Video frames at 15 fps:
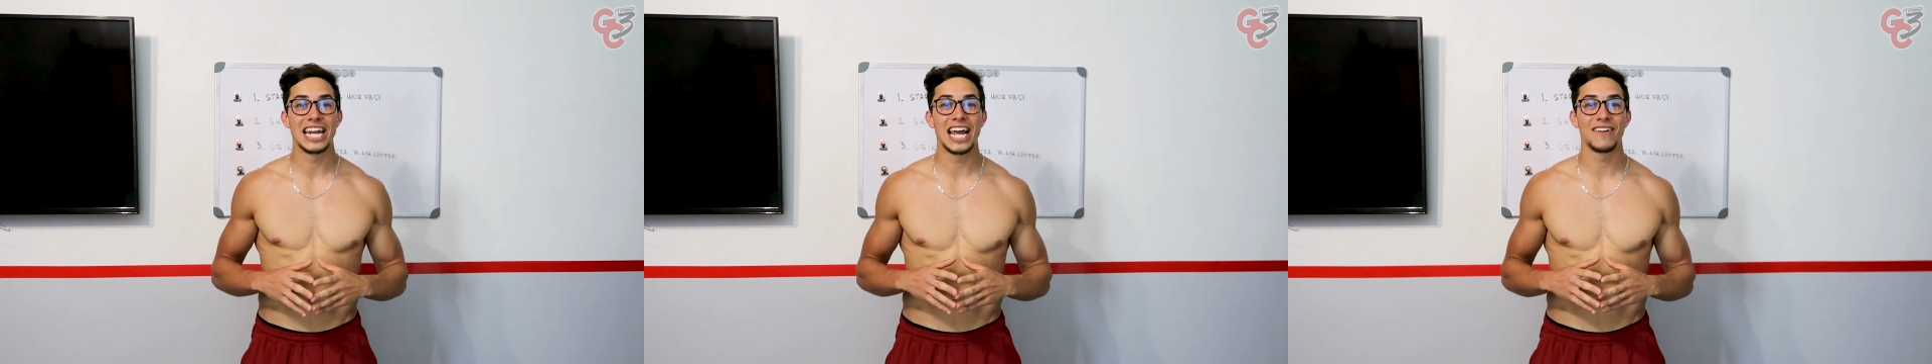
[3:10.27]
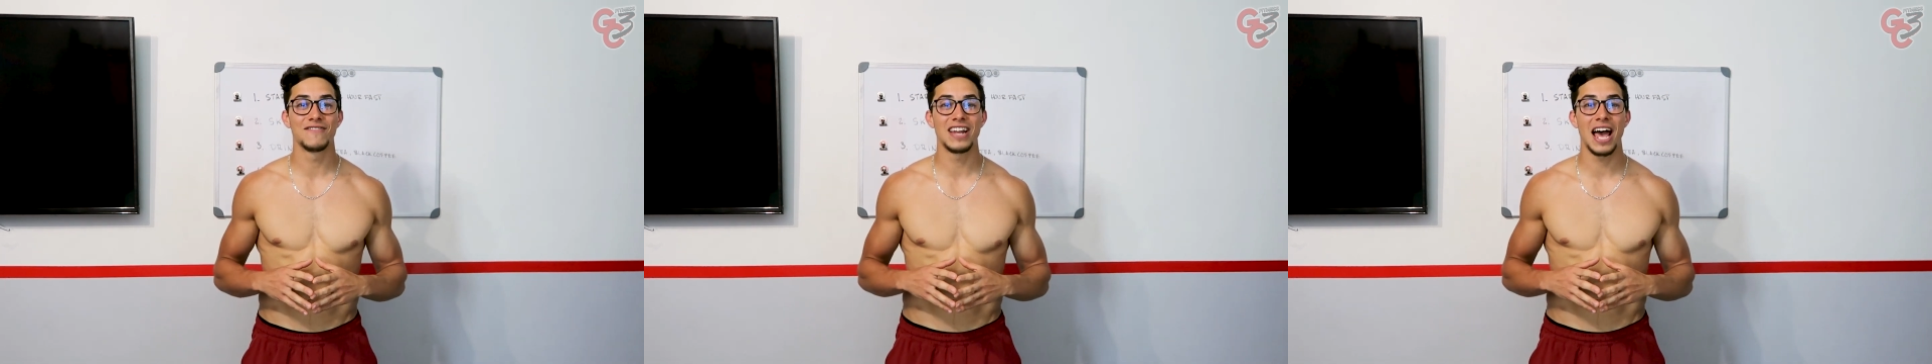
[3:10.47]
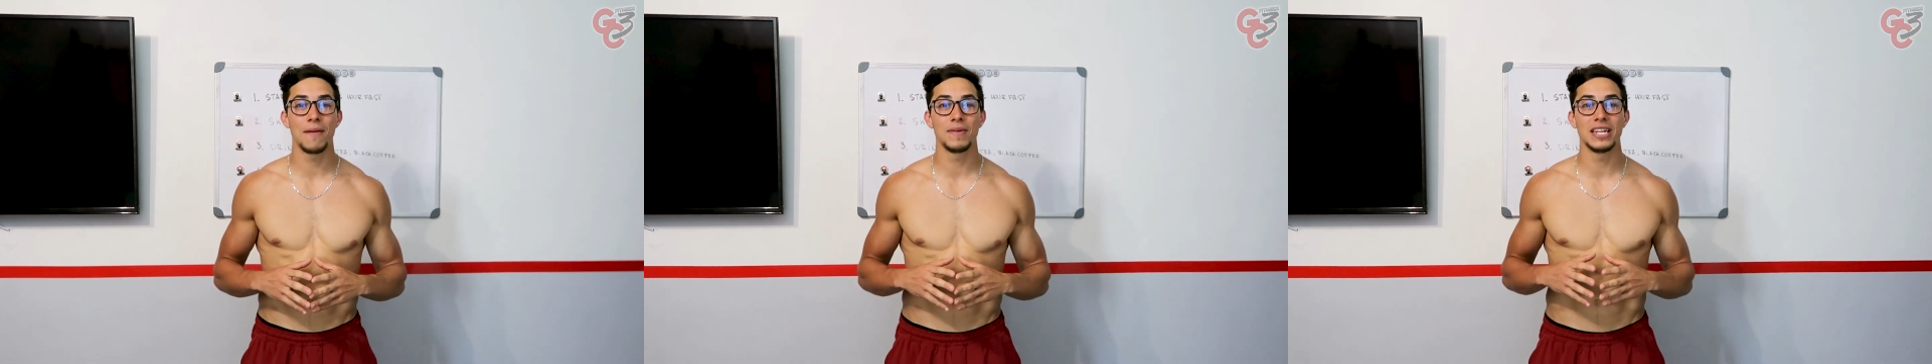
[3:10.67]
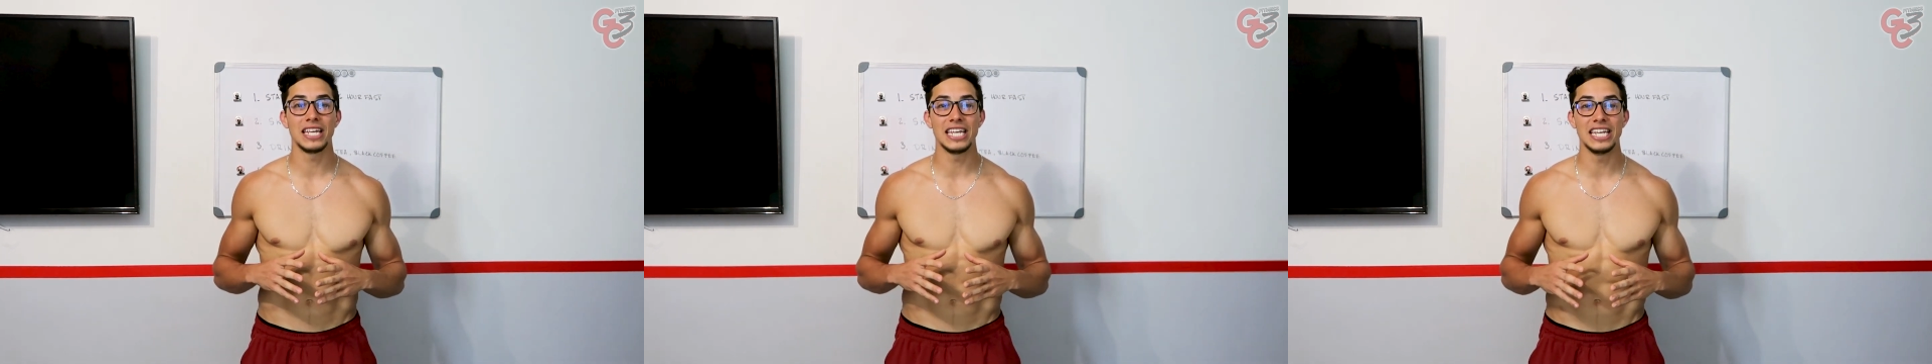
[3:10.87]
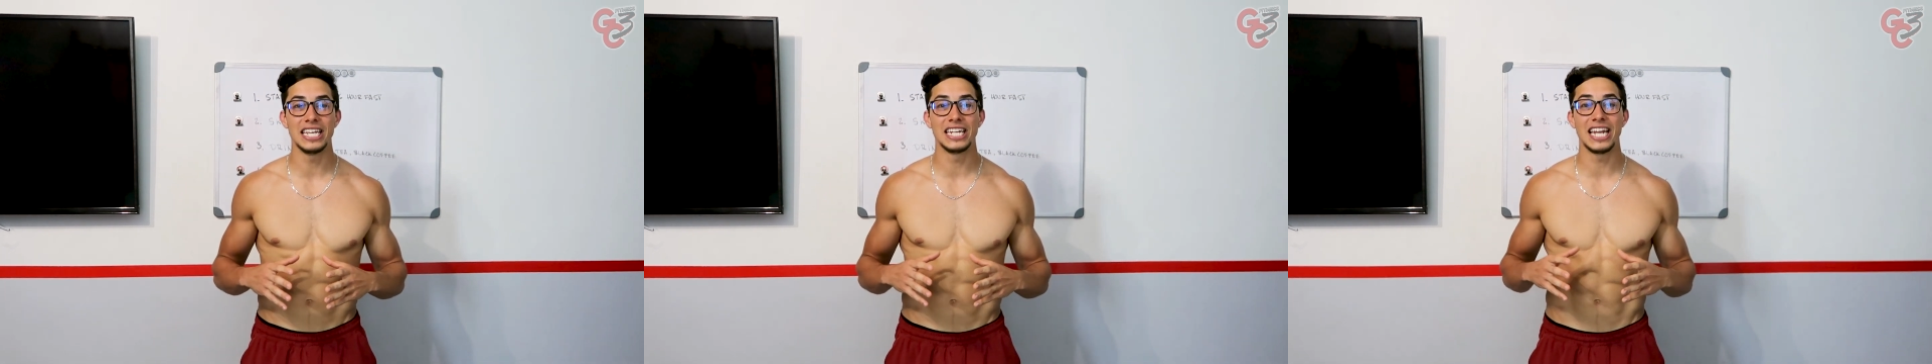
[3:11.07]
and I've not
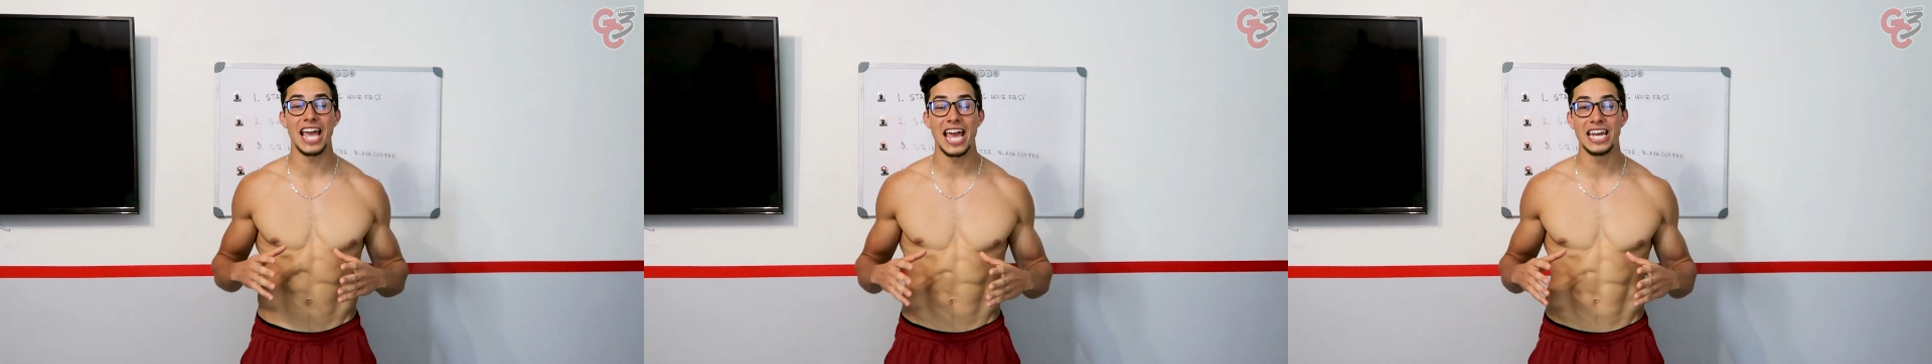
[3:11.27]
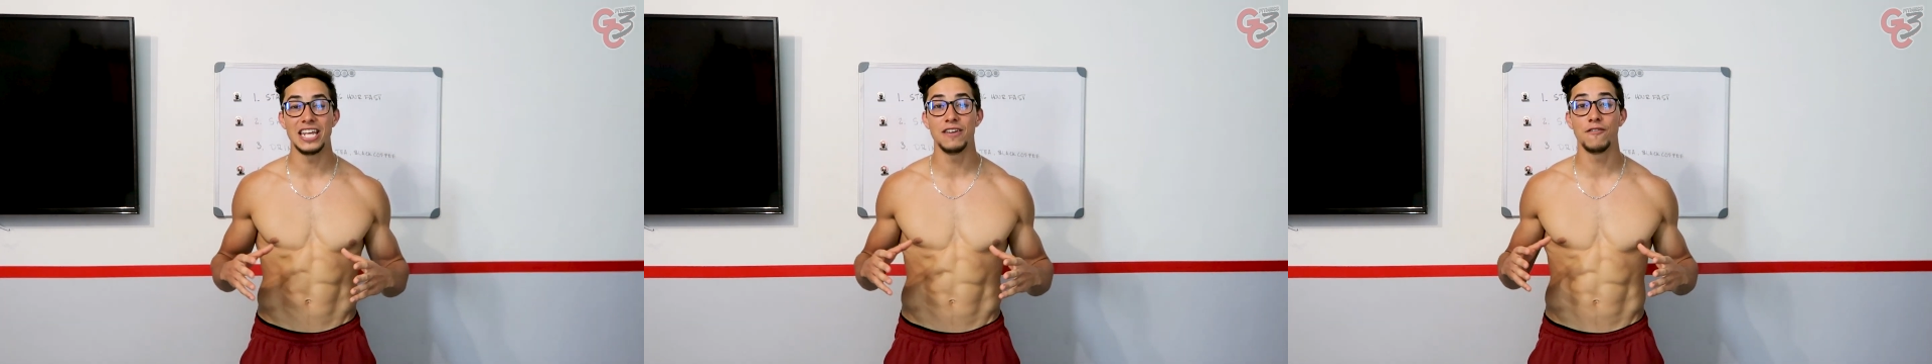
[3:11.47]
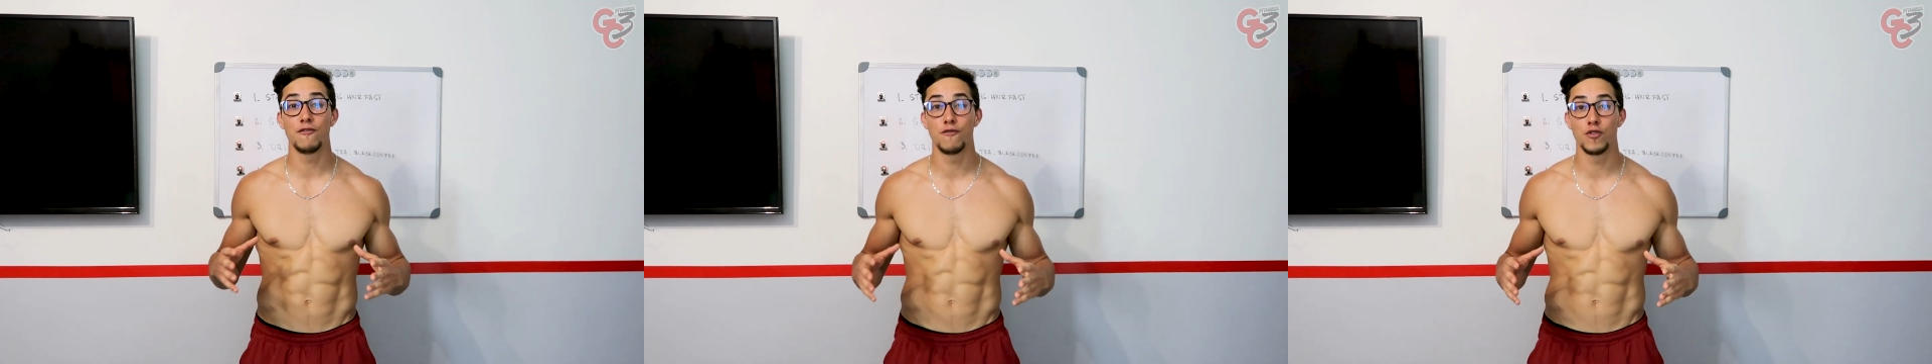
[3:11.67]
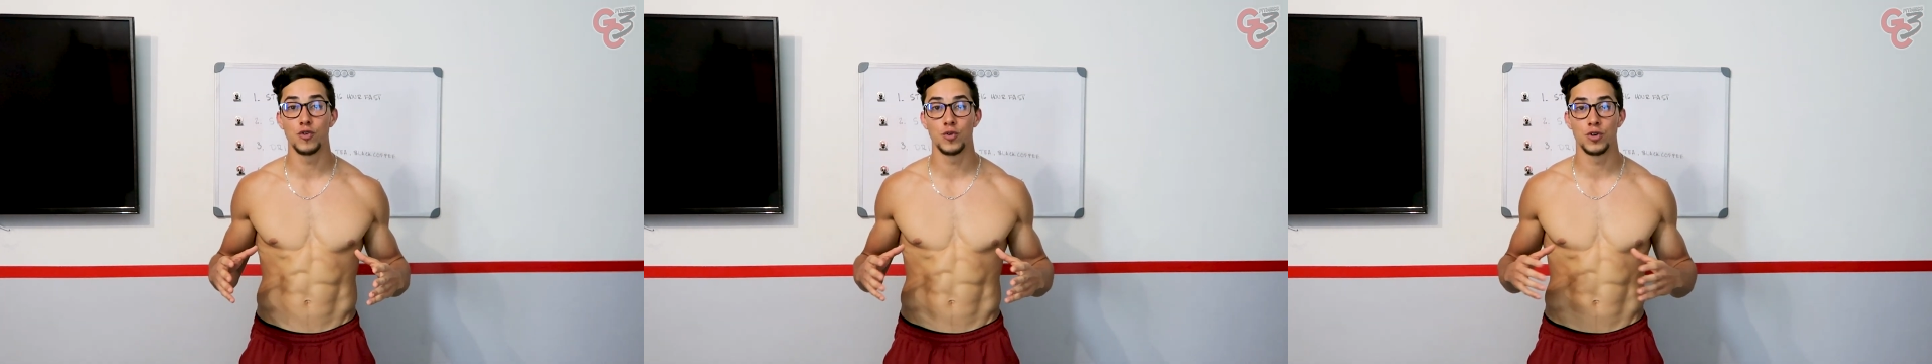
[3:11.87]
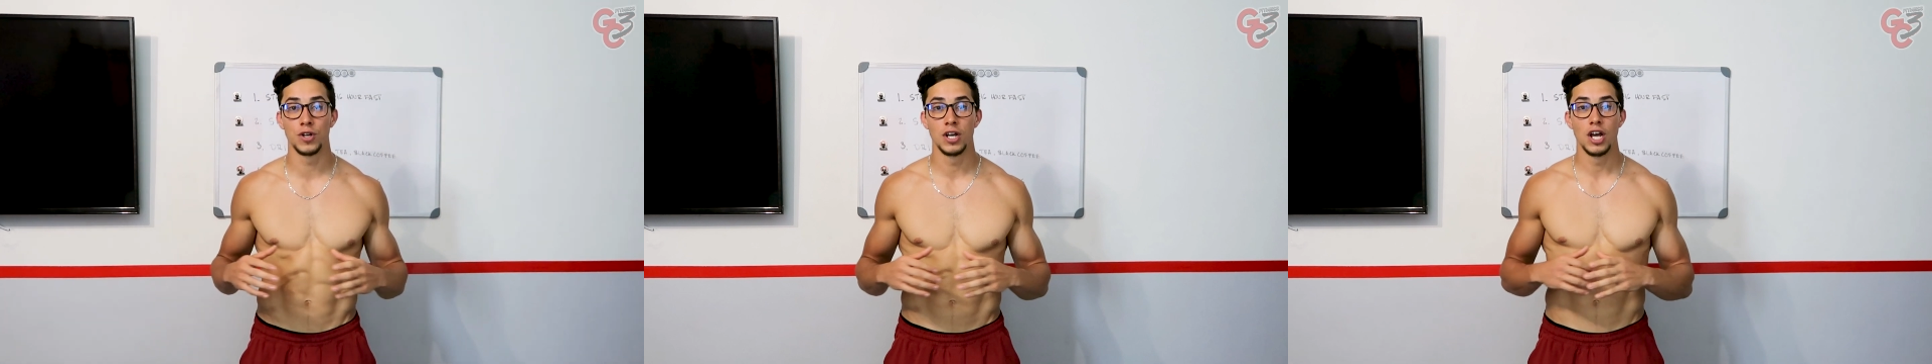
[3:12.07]
been eating any
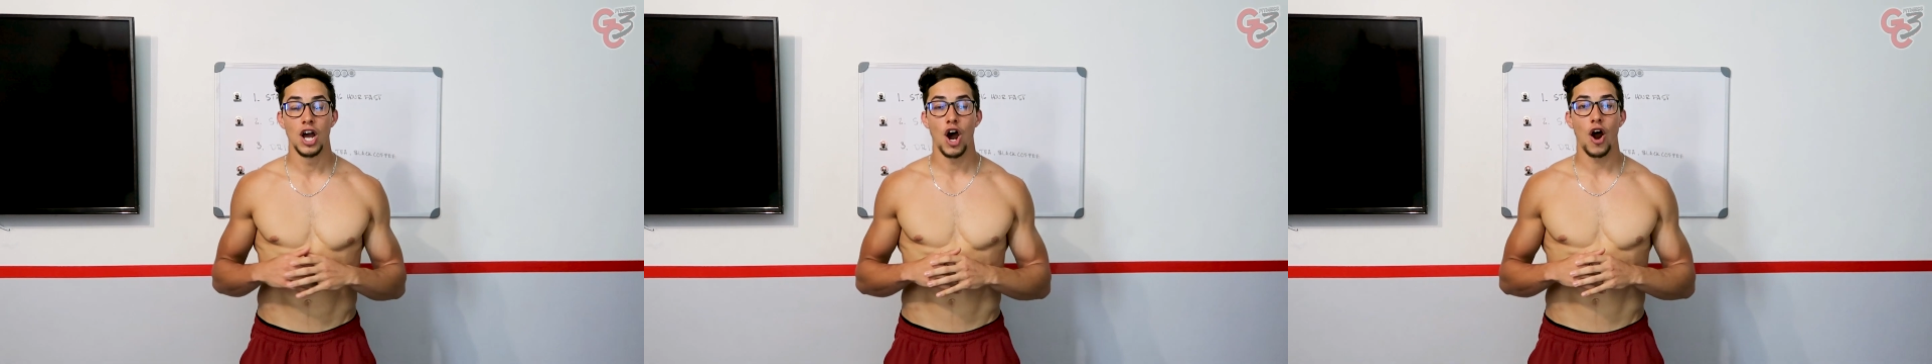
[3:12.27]
food?